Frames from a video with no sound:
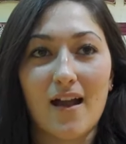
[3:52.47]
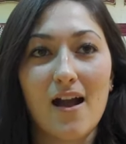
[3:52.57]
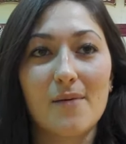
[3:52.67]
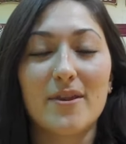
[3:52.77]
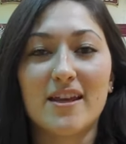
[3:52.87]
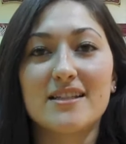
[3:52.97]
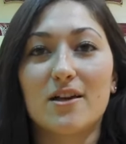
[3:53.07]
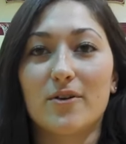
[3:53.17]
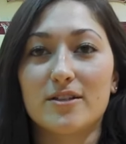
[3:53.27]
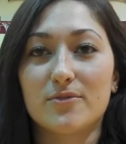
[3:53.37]
I think so,
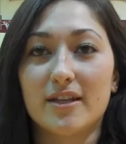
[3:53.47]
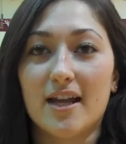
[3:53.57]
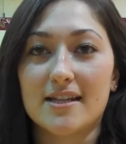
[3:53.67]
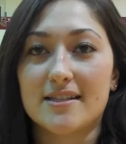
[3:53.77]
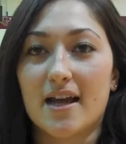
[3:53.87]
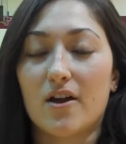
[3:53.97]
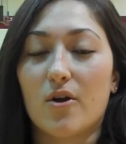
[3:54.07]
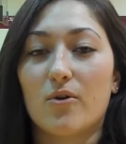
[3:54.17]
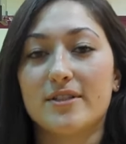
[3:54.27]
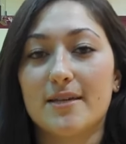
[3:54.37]
because it's really nice that our
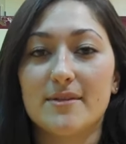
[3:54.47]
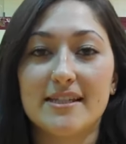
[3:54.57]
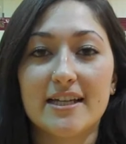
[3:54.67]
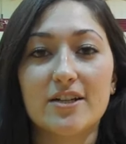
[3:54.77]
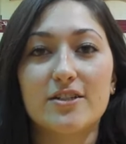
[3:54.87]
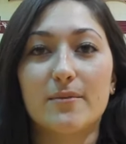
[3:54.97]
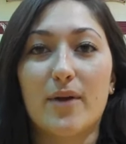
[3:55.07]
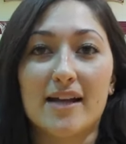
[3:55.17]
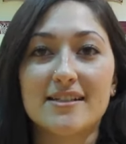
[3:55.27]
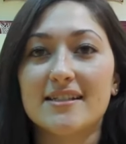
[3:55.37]
whole team is here to
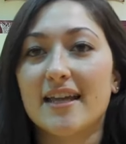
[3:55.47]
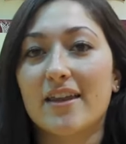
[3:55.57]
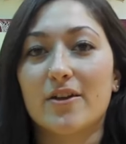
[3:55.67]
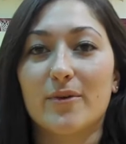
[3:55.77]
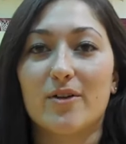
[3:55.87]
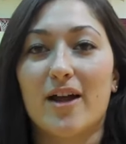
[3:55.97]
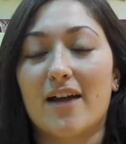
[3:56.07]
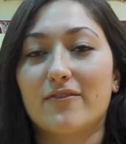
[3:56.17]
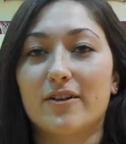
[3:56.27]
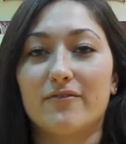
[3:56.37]
practice together. We don't
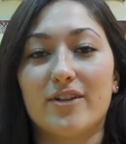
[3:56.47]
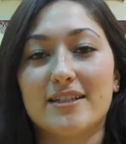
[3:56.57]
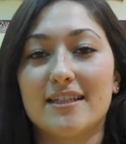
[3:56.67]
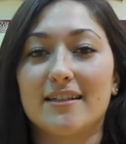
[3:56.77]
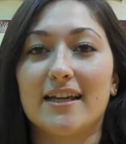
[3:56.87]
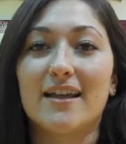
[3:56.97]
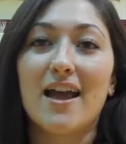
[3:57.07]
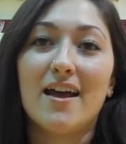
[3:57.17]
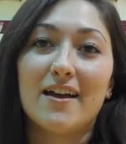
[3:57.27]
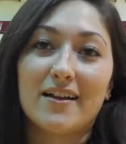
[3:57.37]
have conflicting like
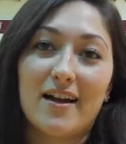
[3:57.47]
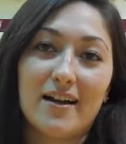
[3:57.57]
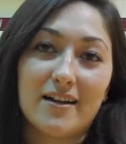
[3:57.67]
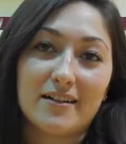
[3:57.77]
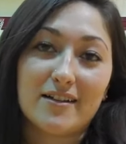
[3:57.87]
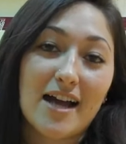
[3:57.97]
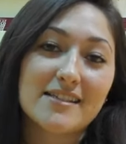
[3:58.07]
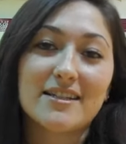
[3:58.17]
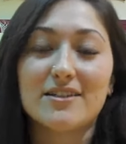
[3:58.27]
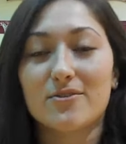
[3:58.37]

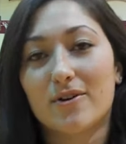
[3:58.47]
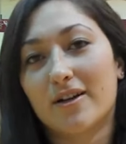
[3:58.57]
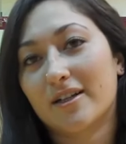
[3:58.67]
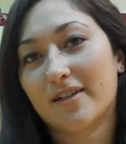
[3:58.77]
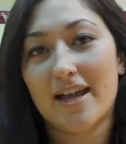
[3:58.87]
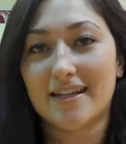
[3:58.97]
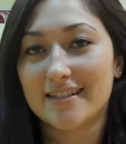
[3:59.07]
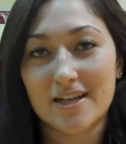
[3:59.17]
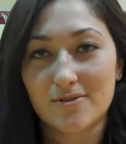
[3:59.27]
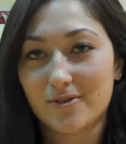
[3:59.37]
classes or any
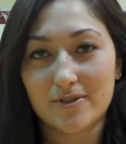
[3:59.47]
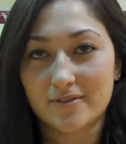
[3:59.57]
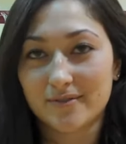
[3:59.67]
schedule